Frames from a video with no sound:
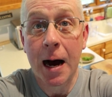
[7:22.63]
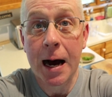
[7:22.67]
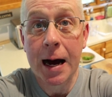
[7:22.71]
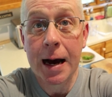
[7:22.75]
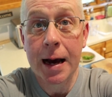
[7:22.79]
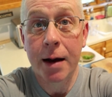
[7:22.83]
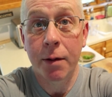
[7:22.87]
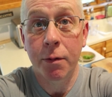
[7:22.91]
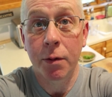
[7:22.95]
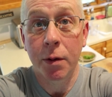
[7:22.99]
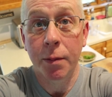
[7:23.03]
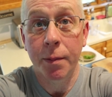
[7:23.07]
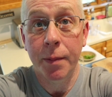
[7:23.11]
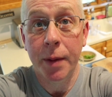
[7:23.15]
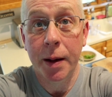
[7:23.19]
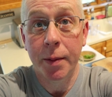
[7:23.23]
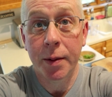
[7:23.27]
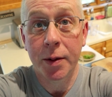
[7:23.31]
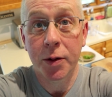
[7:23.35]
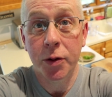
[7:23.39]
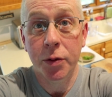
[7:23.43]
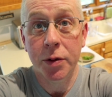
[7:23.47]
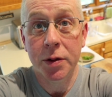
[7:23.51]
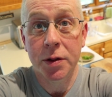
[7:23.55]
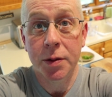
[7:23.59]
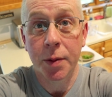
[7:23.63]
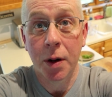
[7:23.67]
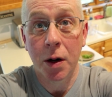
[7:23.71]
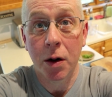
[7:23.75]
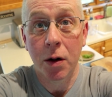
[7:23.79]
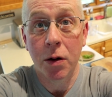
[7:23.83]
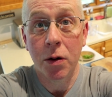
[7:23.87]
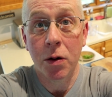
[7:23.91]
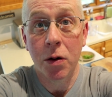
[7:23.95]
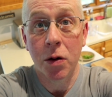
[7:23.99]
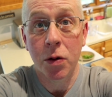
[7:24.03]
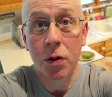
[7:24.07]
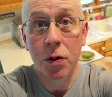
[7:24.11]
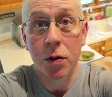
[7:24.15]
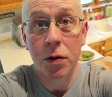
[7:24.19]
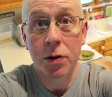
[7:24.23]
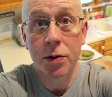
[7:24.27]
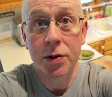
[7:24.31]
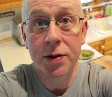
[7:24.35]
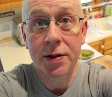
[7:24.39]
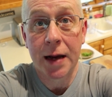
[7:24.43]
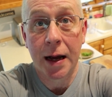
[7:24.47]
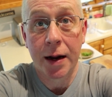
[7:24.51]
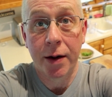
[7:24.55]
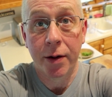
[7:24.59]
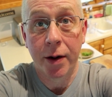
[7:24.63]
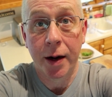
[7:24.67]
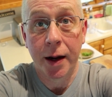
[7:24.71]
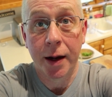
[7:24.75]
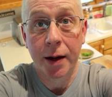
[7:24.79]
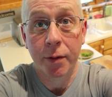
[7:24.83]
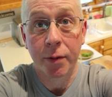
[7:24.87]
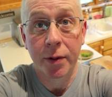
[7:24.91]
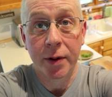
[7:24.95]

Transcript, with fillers: and we'll maybe do it tomorrow or Saturday.